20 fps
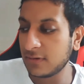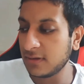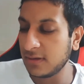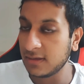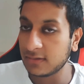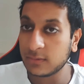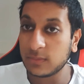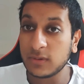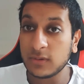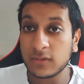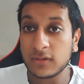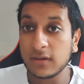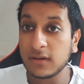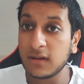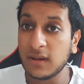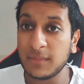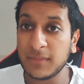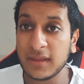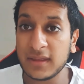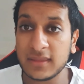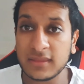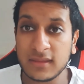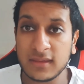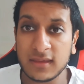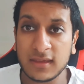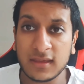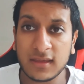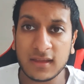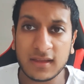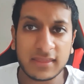He gets woken up in the
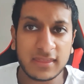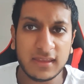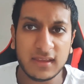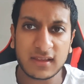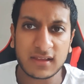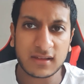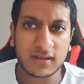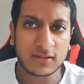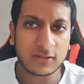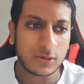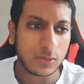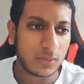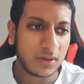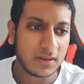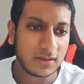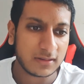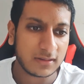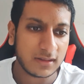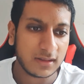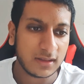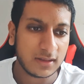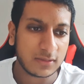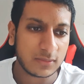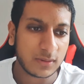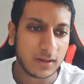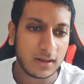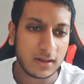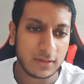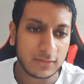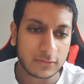year I think
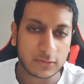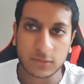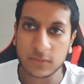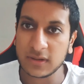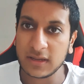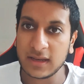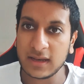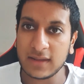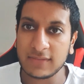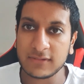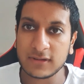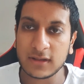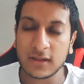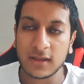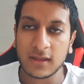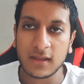2012 or 2011.